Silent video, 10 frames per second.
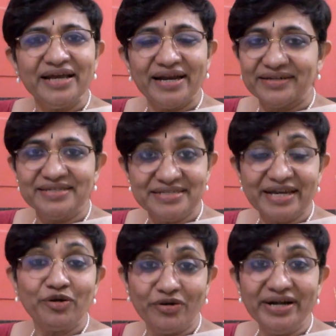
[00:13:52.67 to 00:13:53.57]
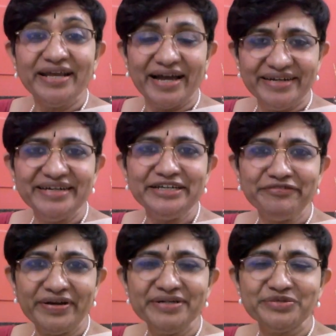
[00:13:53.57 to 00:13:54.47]
And since I had already
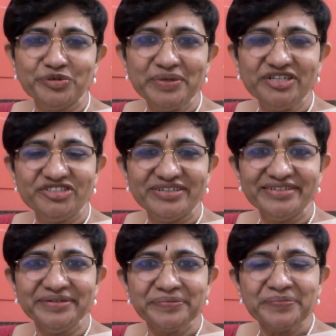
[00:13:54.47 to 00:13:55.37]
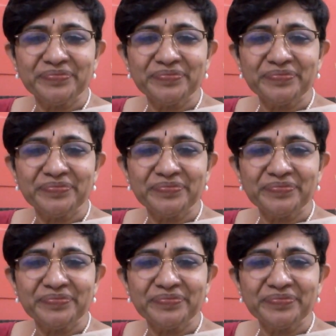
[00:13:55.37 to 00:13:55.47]
identified so many children,